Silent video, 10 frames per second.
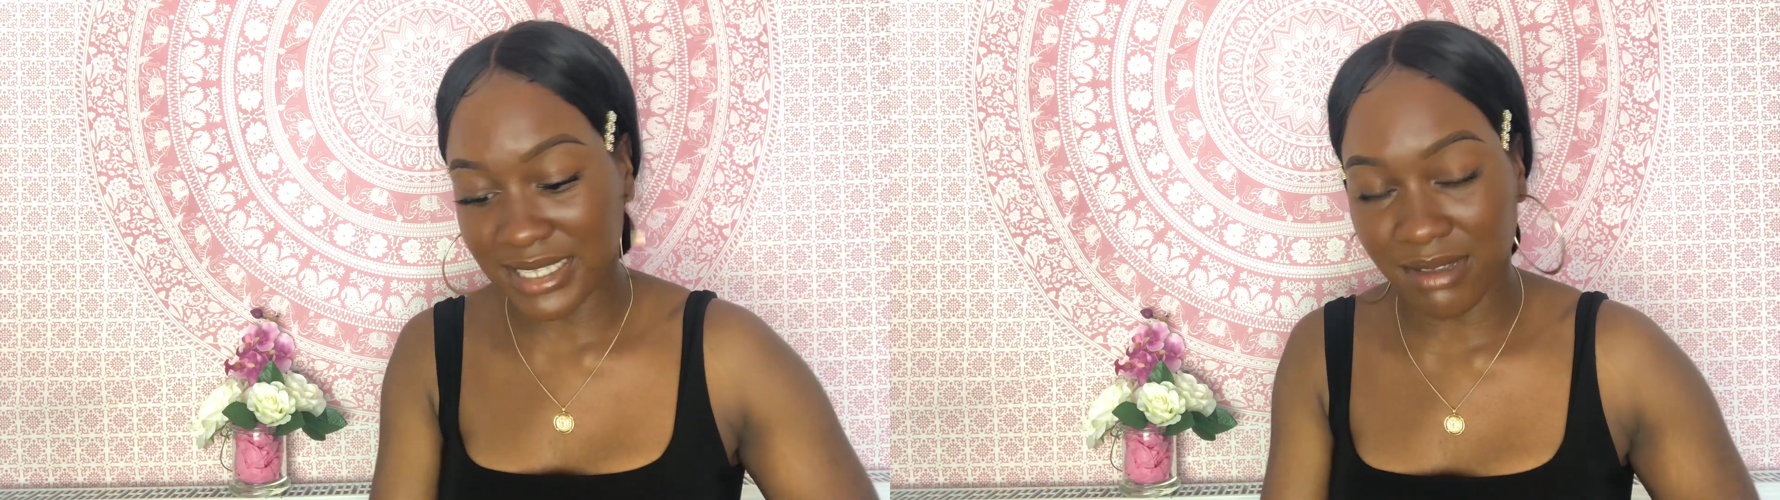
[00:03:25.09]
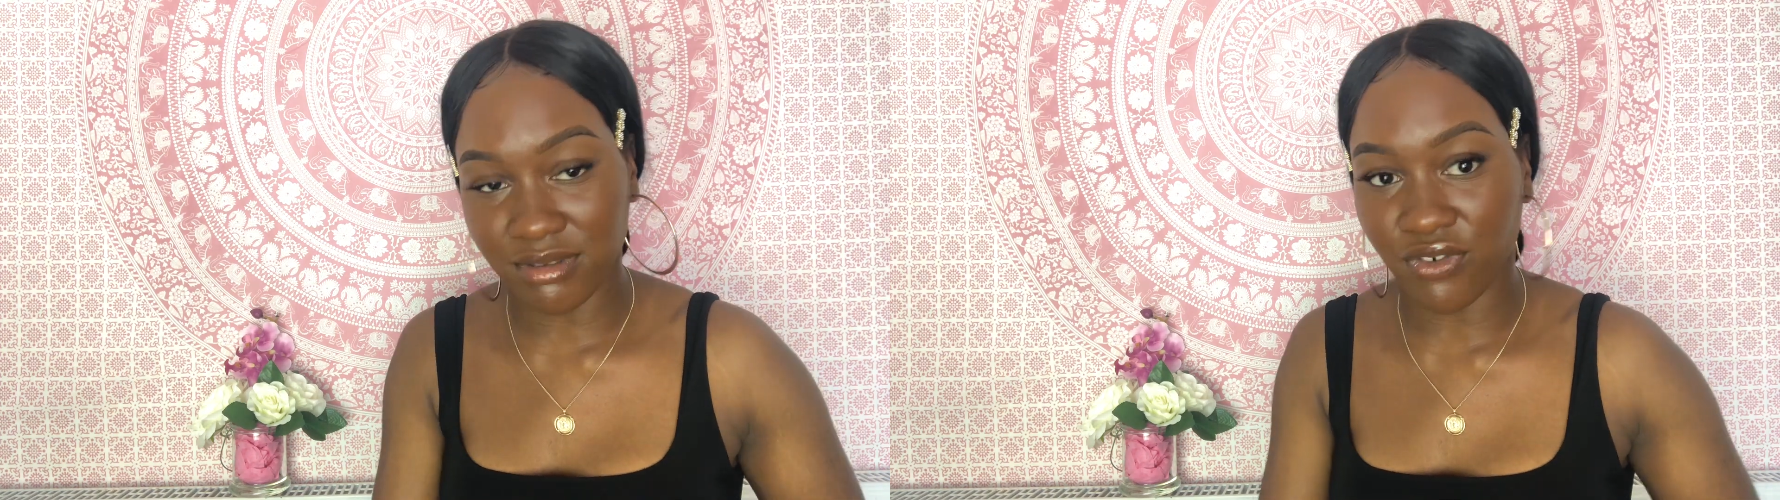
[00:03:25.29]

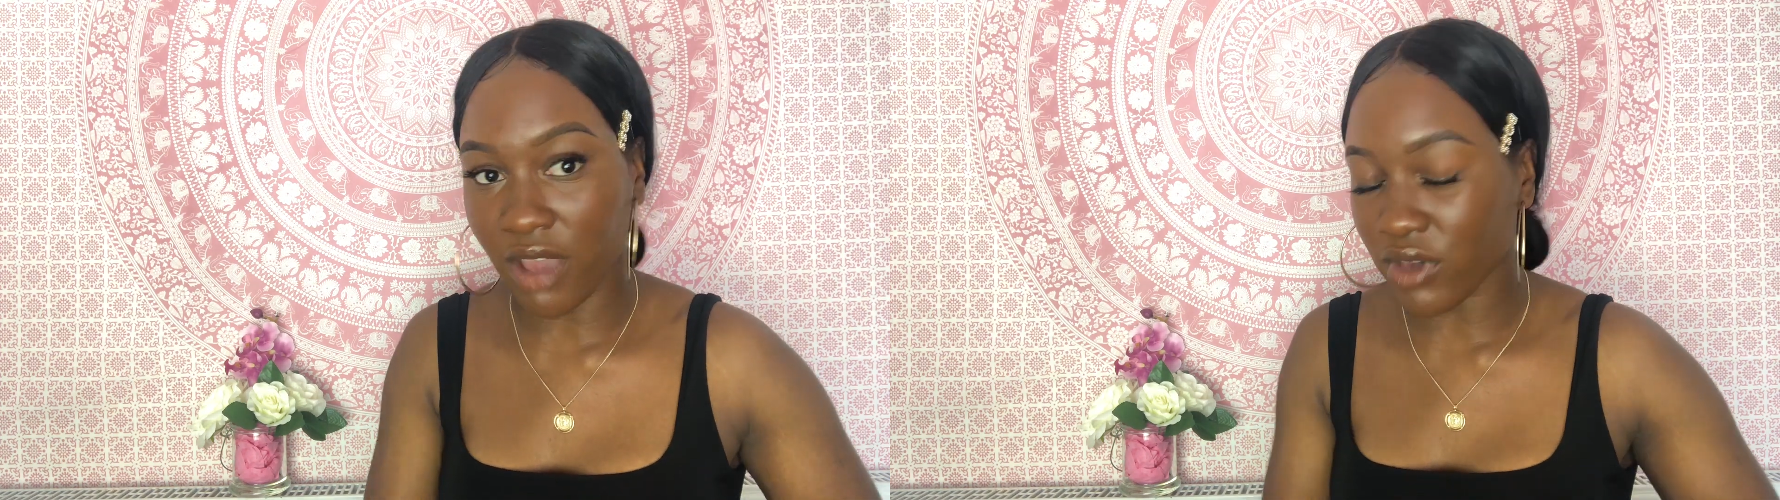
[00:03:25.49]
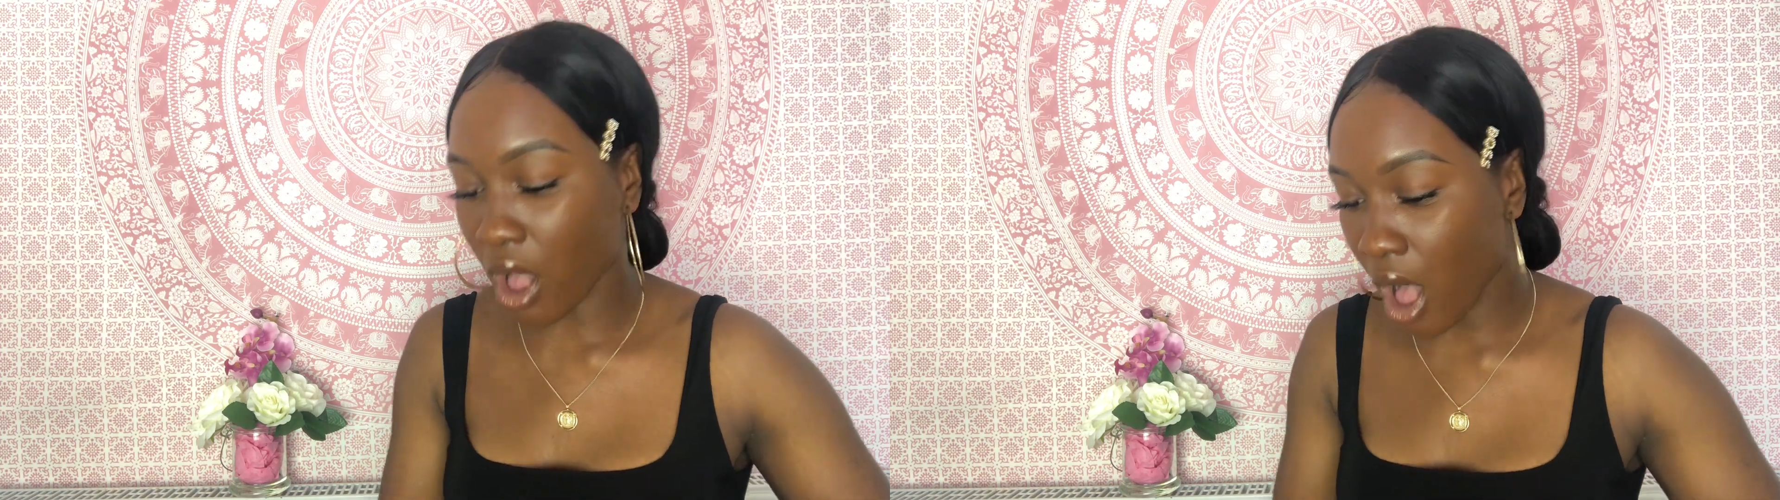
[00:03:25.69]
get
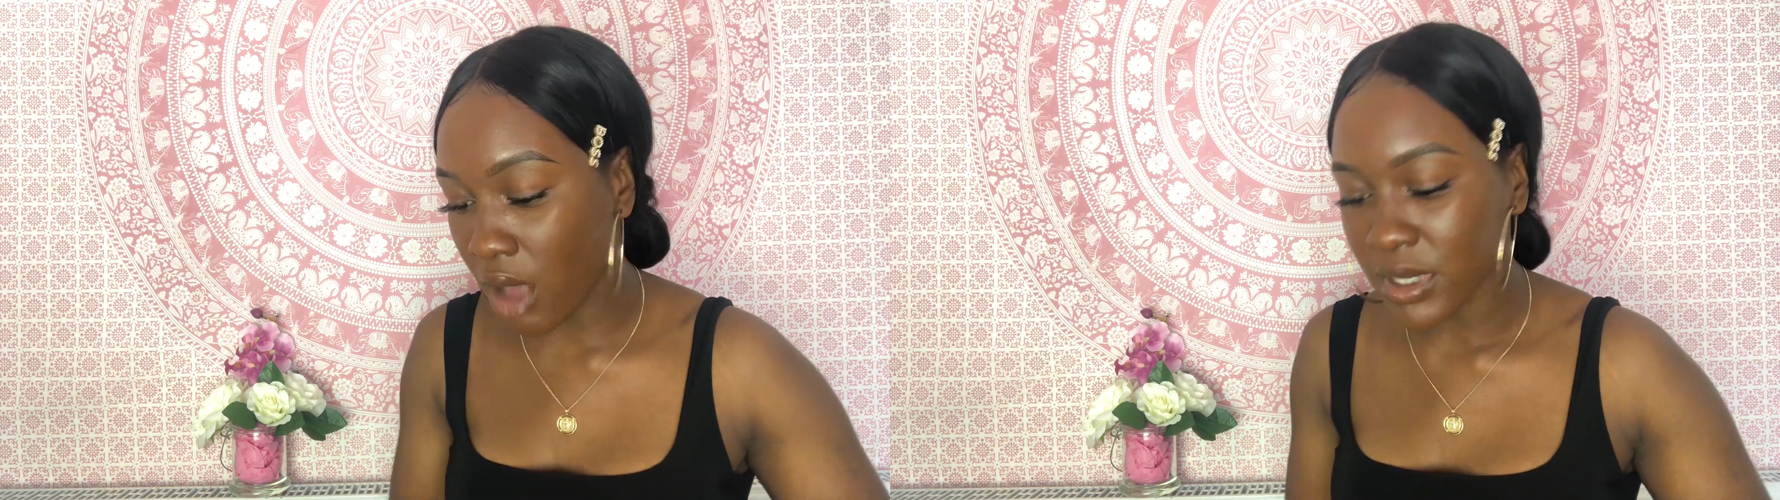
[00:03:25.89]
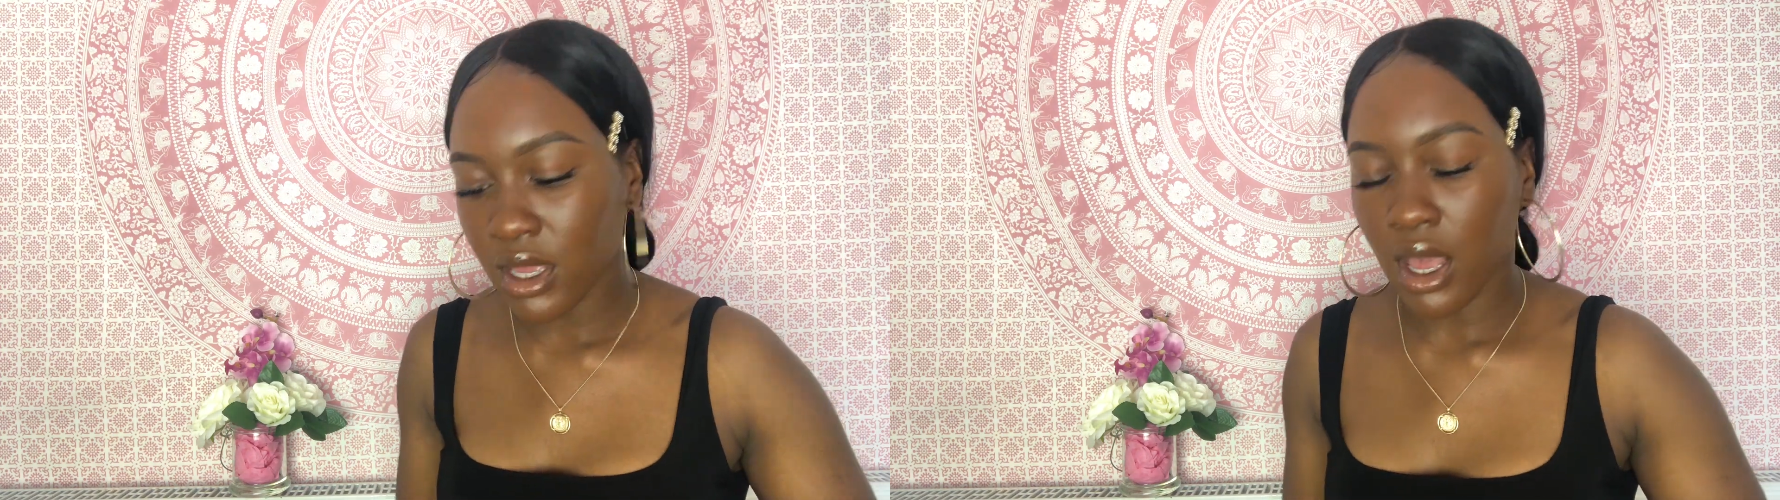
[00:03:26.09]
75
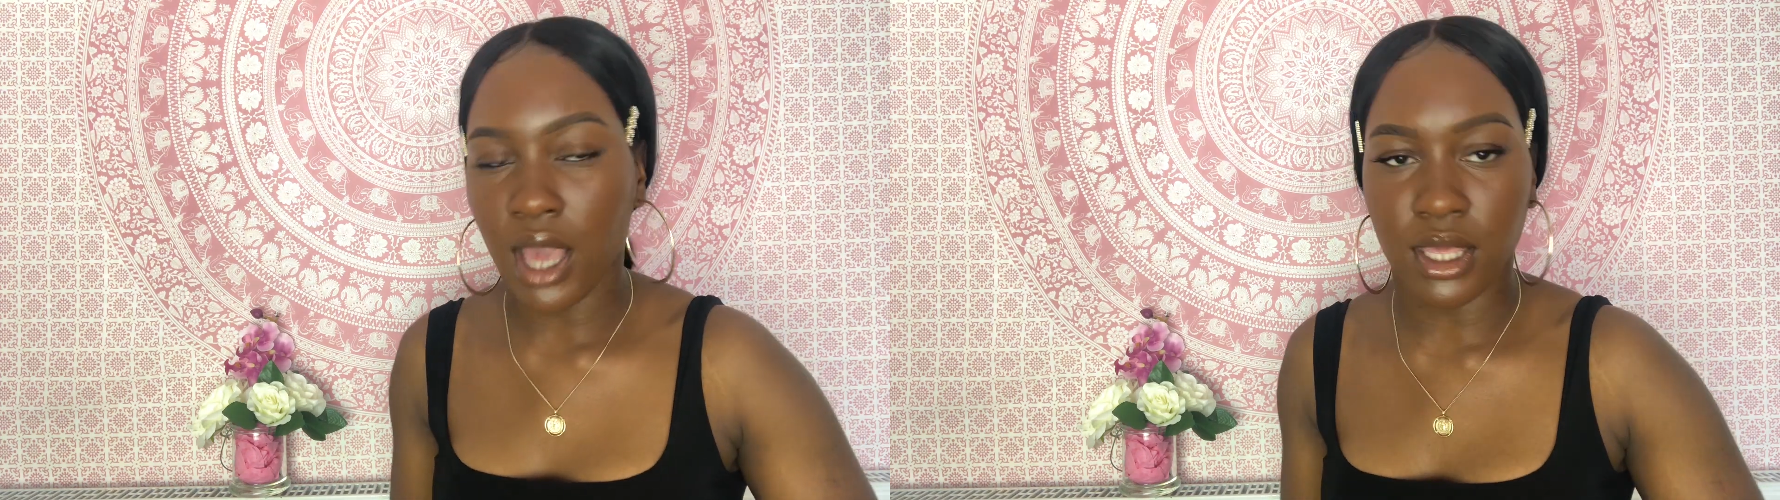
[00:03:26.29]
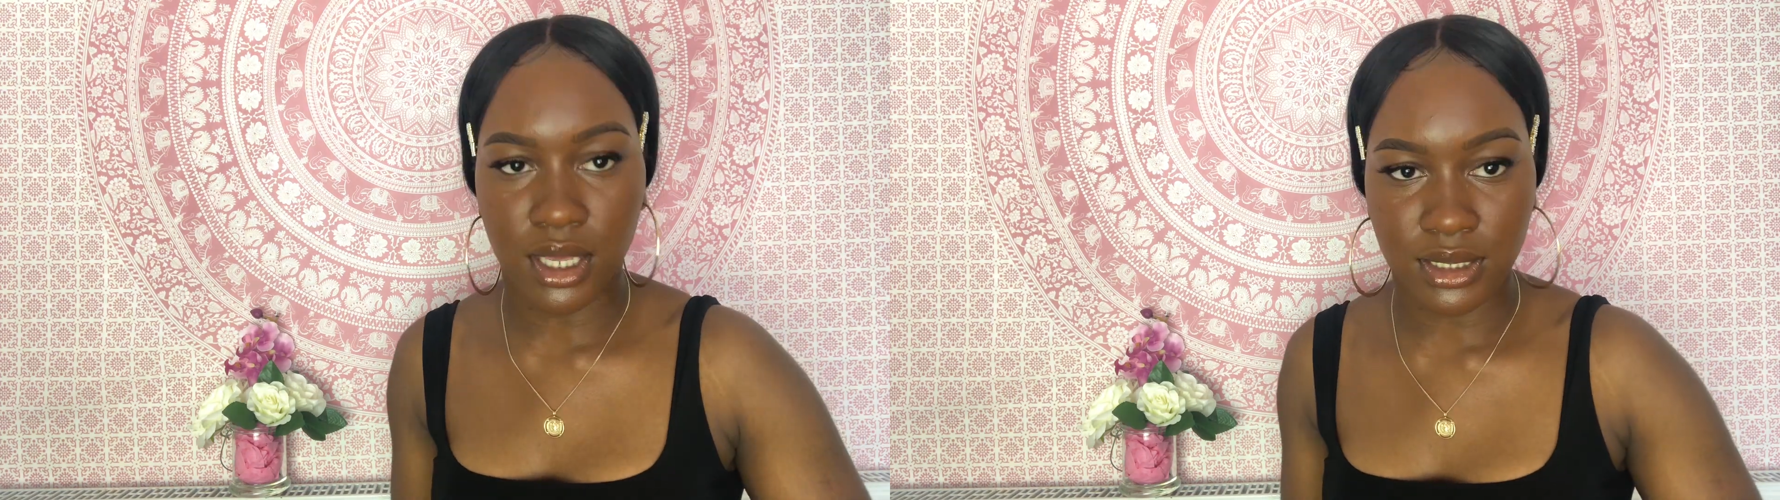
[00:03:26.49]
calm,
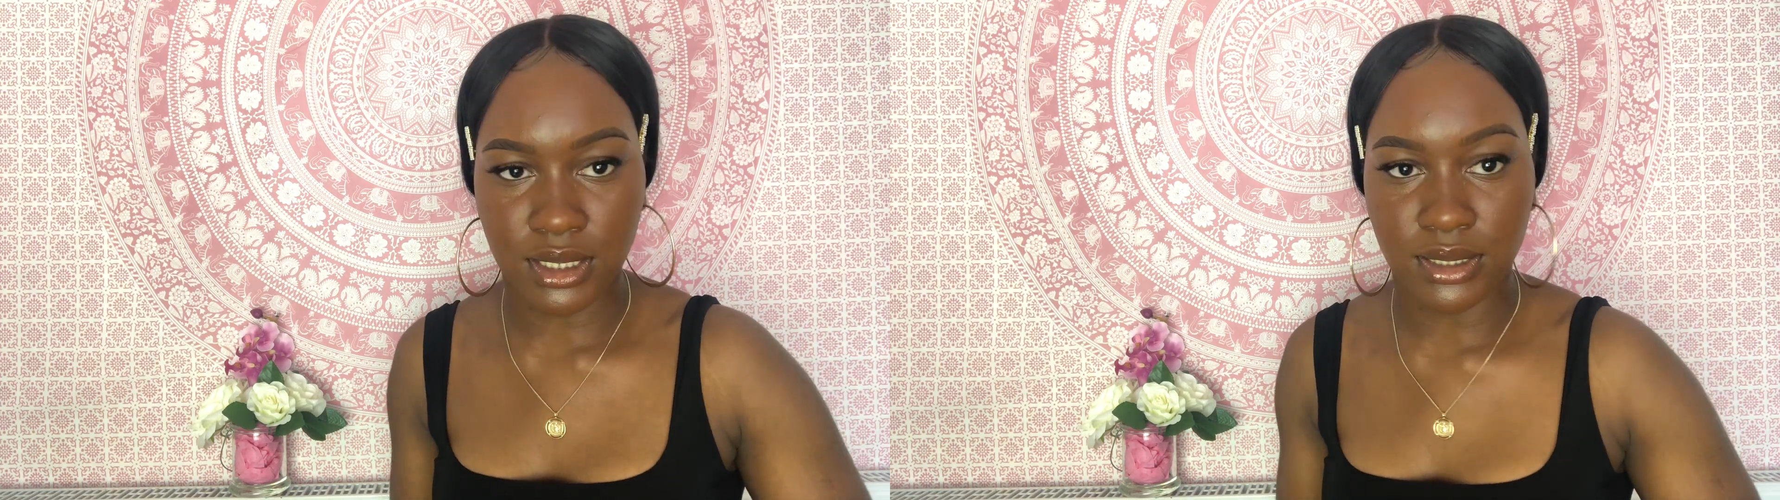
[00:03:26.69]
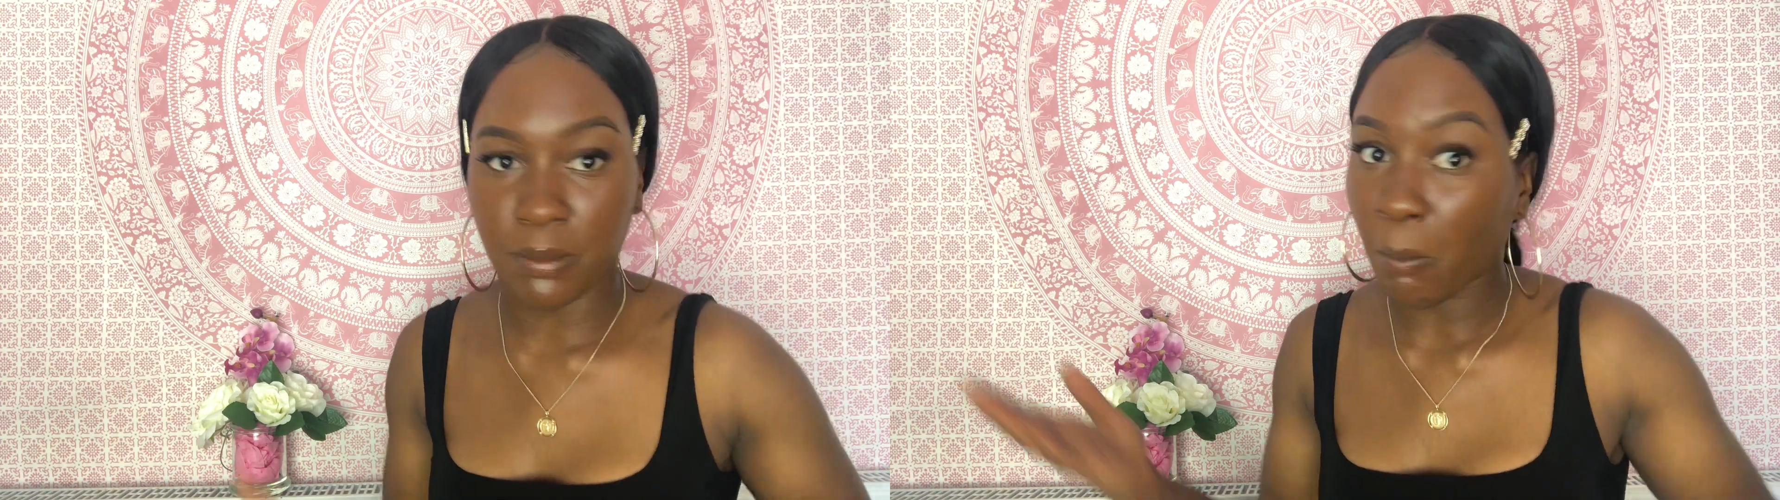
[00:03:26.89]
I can get
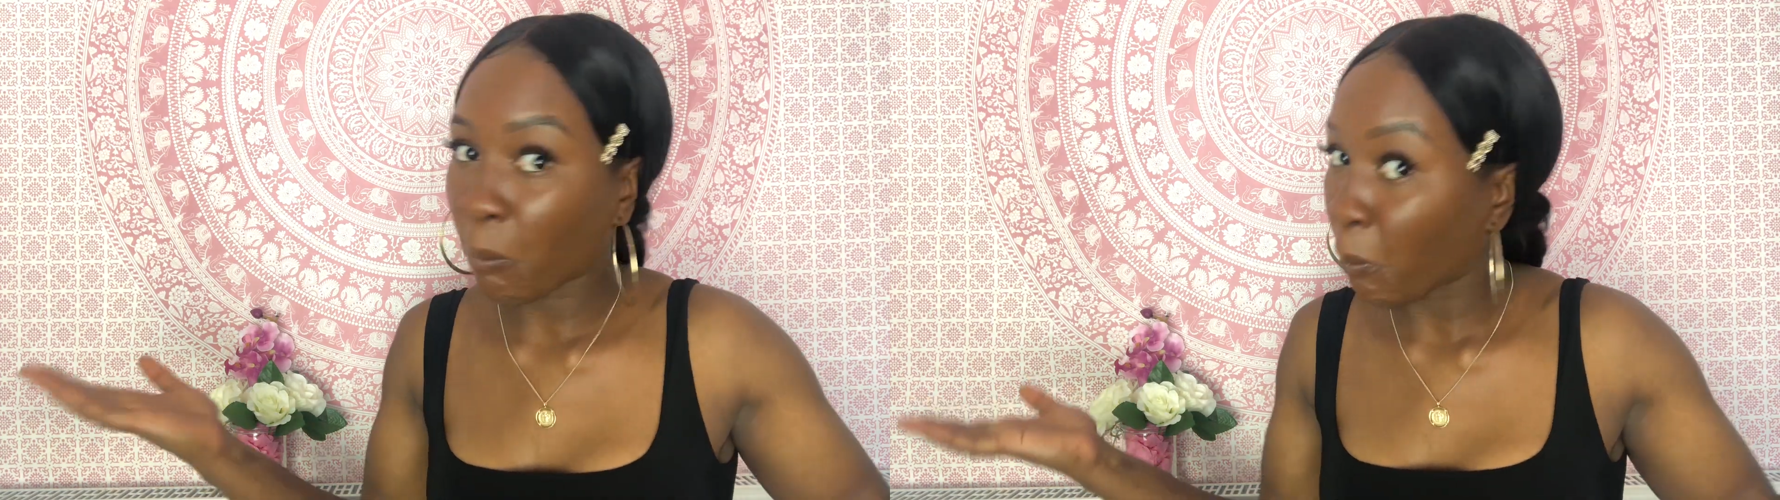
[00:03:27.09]
60.